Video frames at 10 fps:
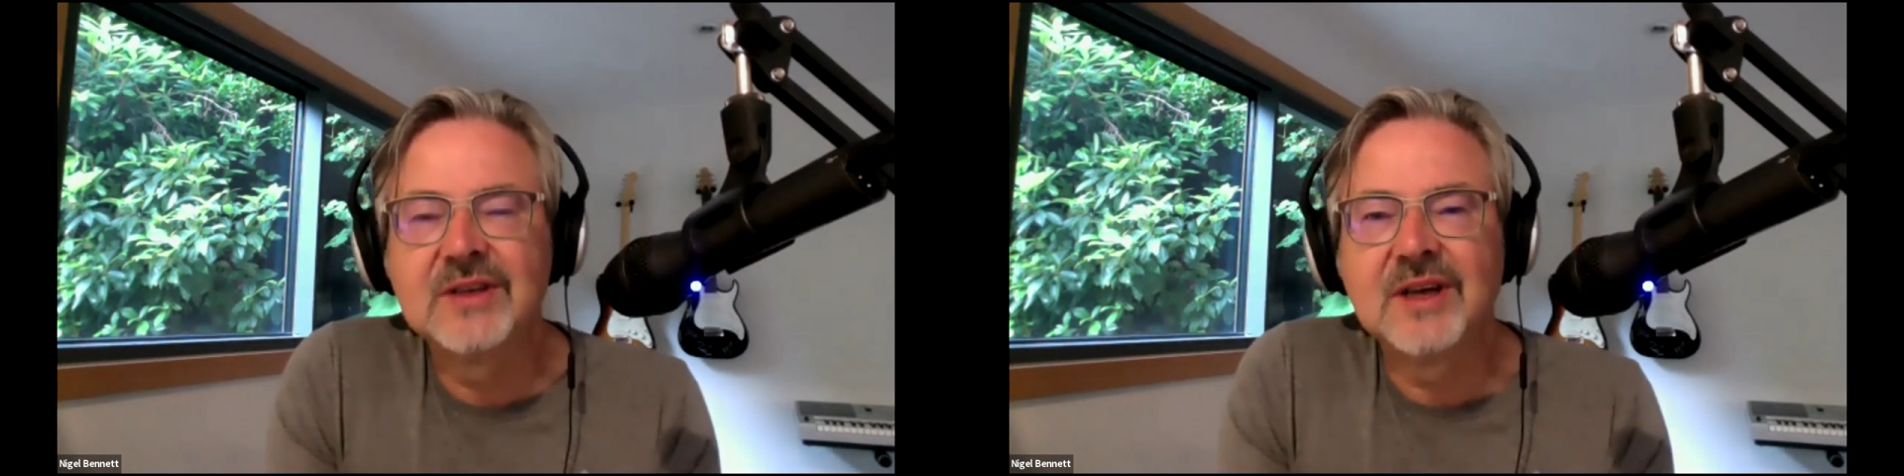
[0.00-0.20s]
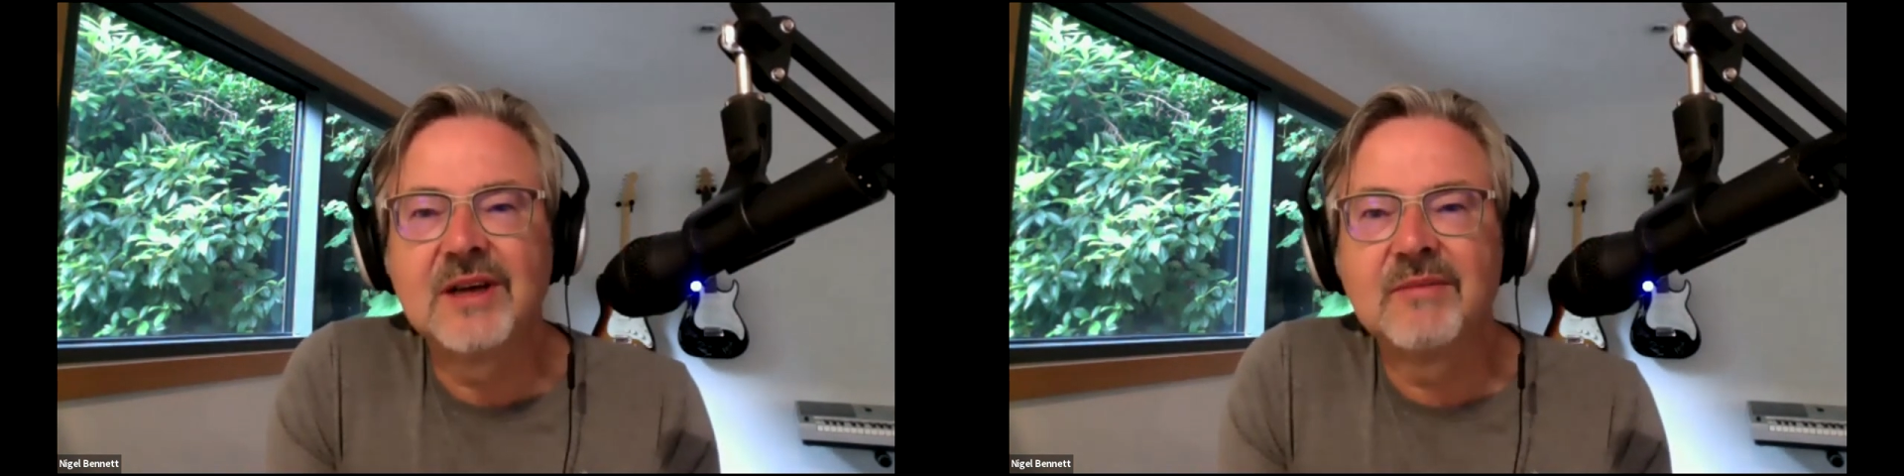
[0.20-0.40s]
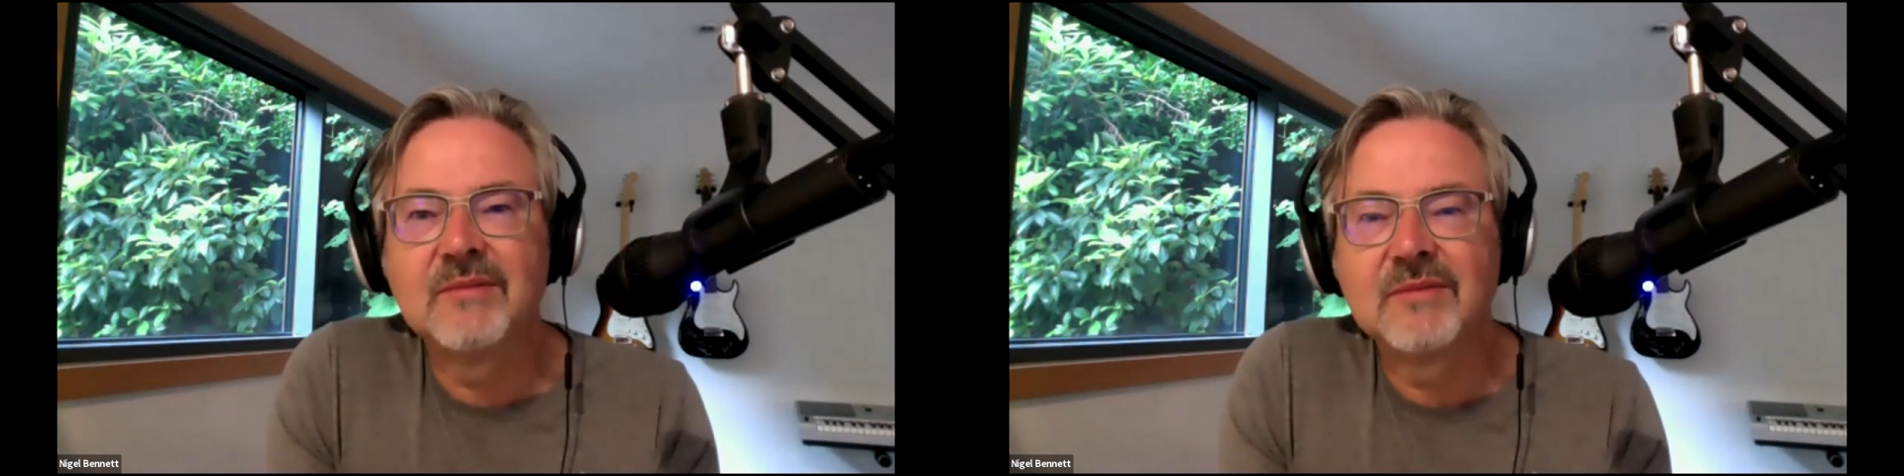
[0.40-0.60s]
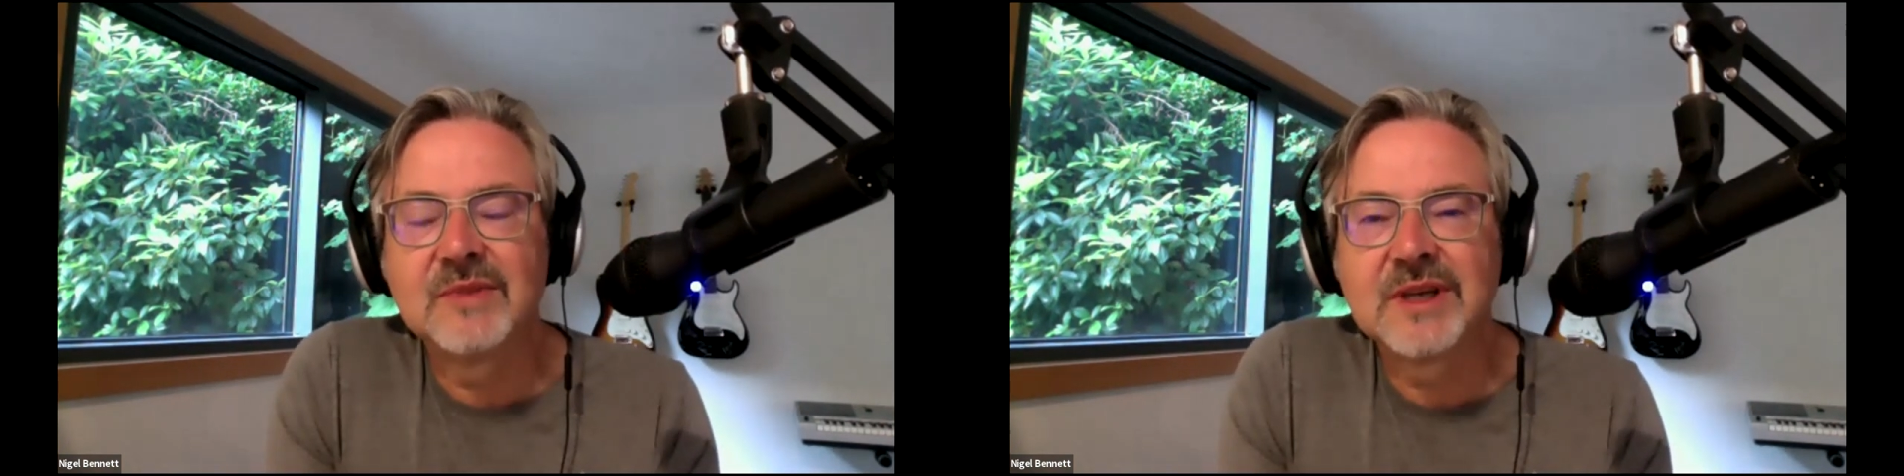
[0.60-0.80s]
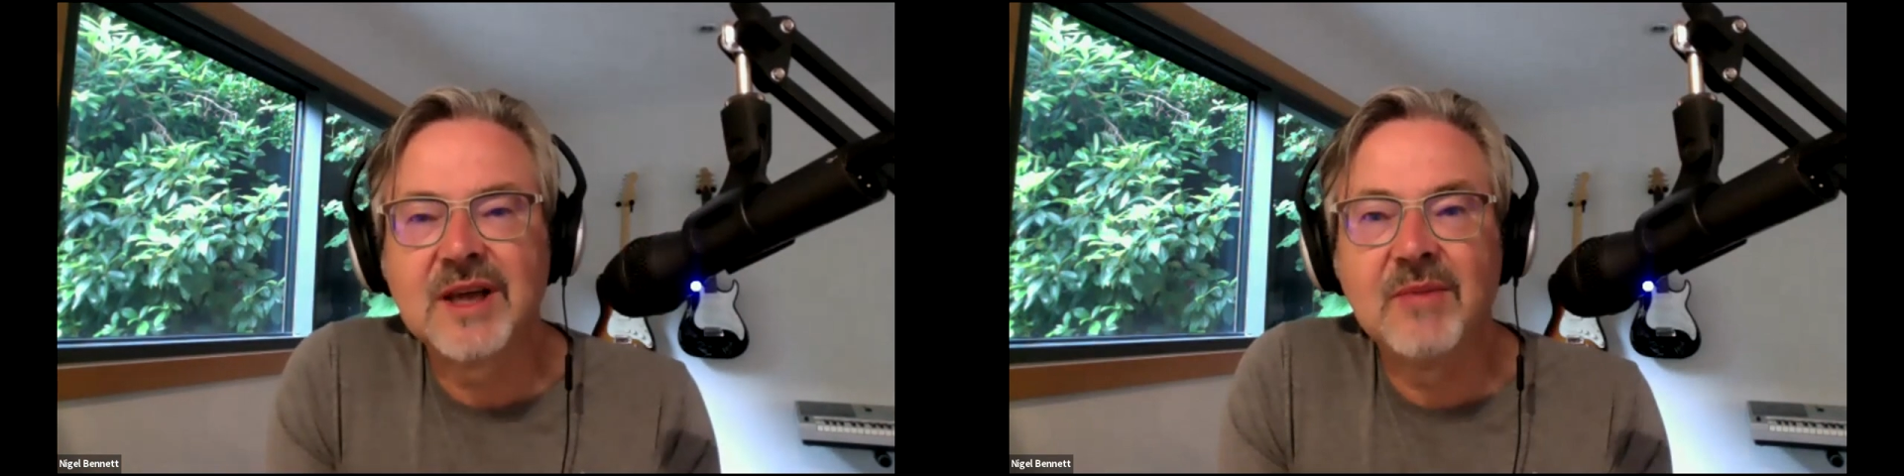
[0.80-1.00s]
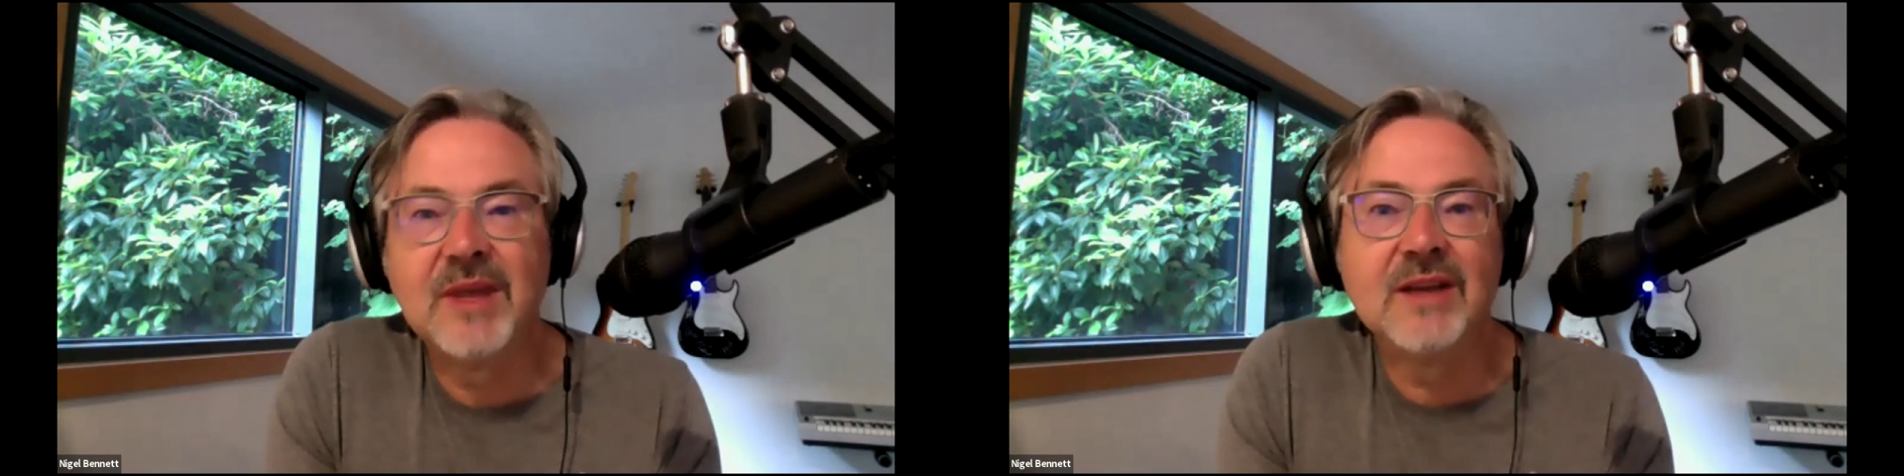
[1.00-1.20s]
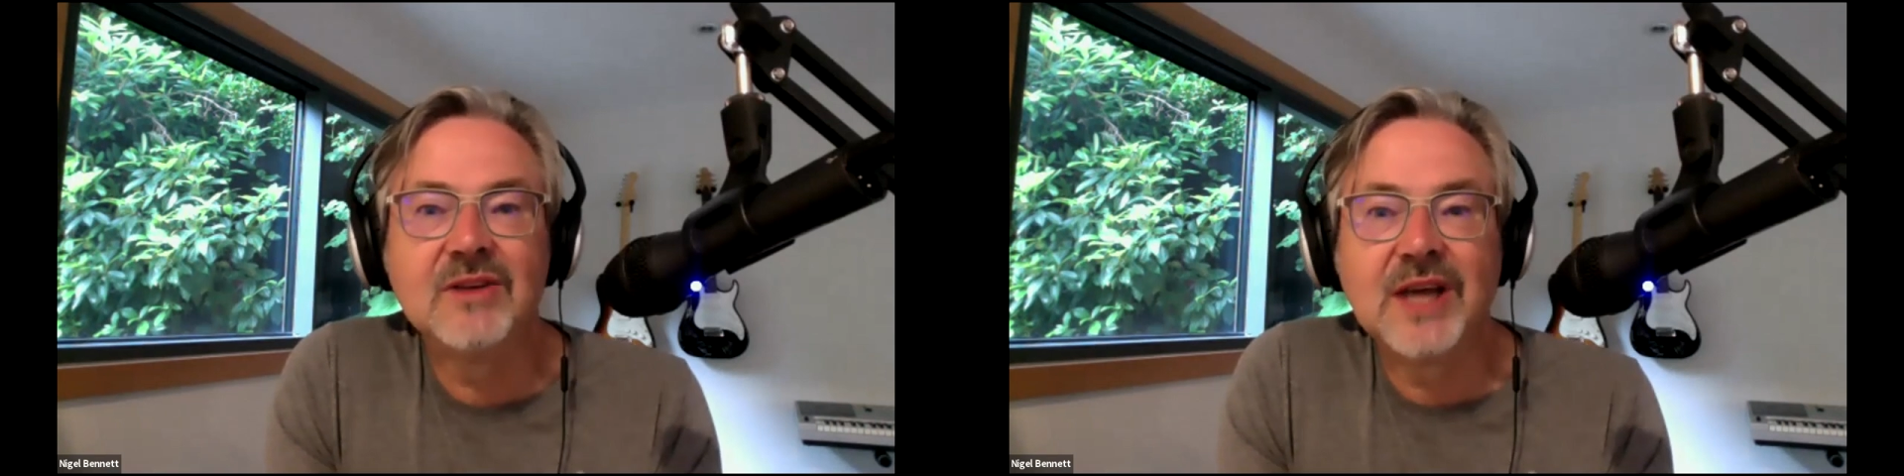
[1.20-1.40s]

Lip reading: to come in and